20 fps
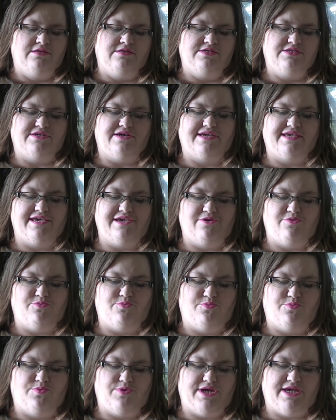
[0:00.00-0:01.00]
So I
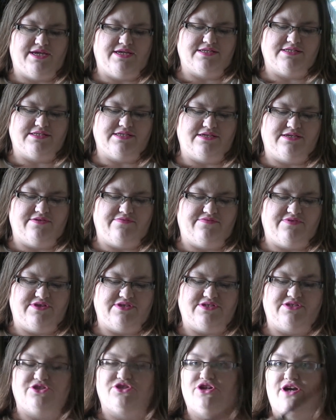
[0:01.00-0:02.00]
can't wait to give
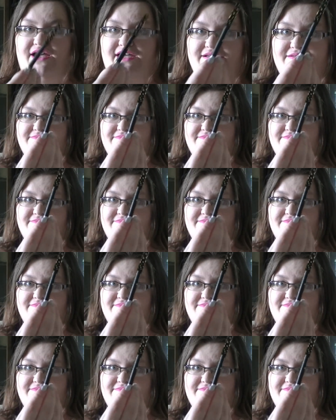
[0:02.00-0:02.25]
this a try.